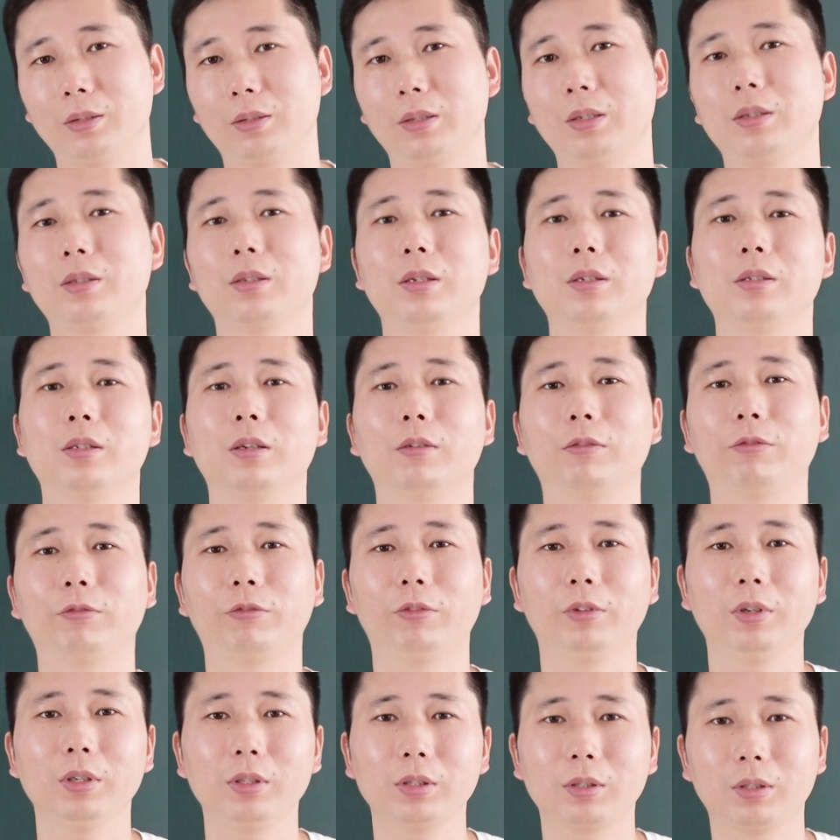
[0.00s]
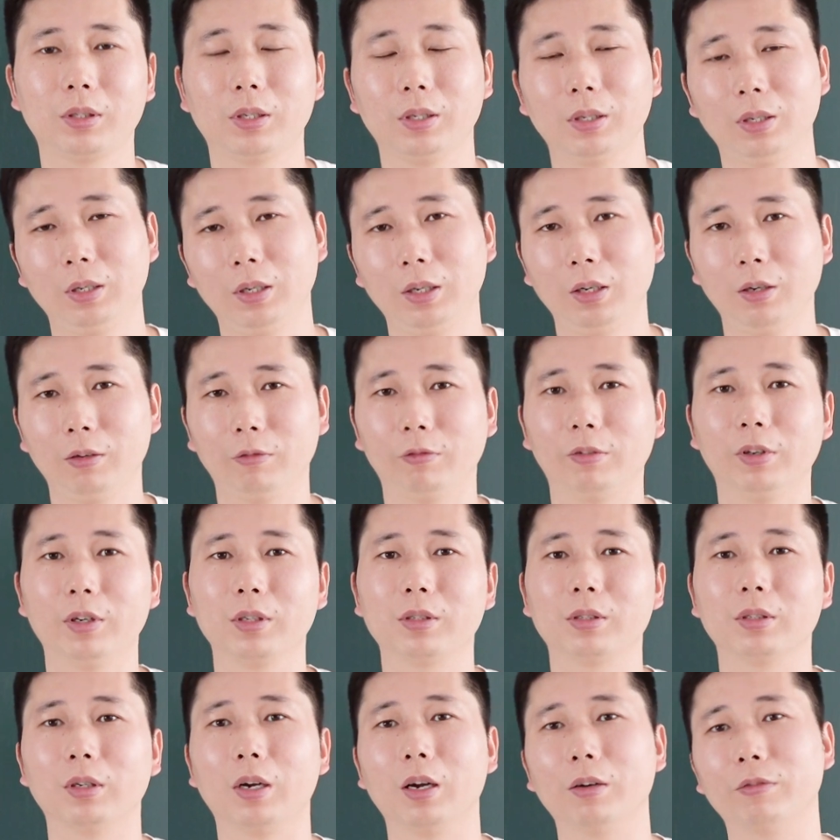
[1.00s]
This is the first
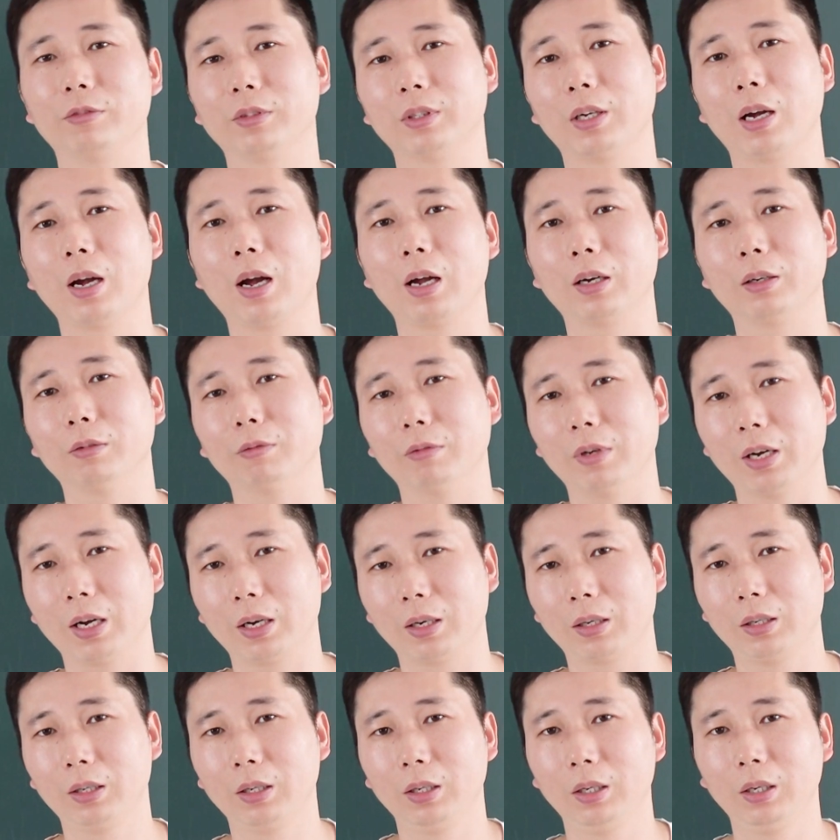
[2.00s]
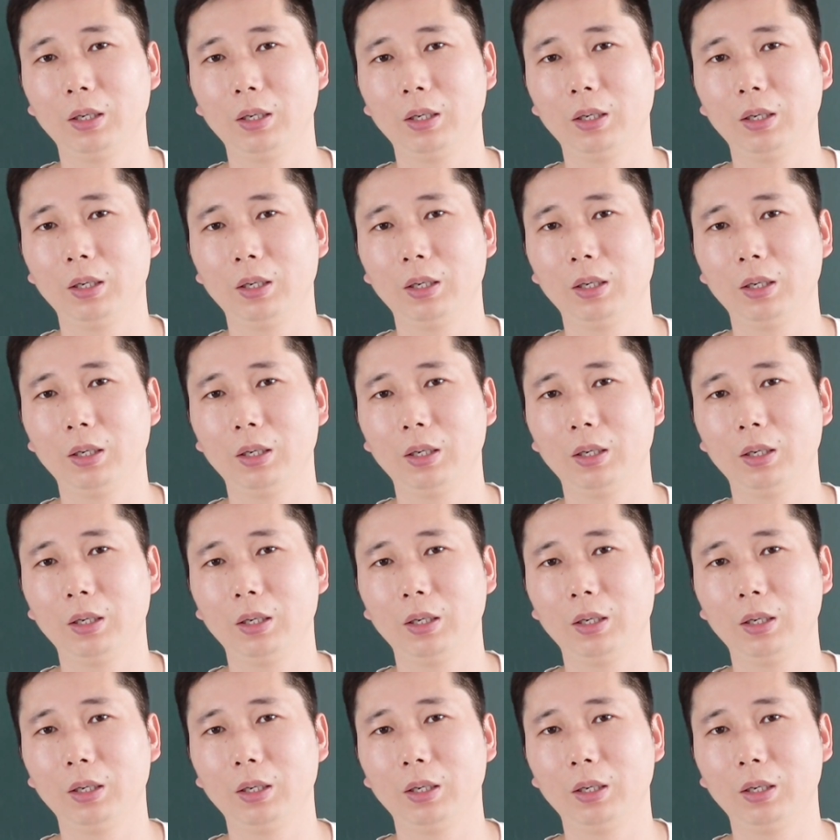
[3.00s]
version of the hardware.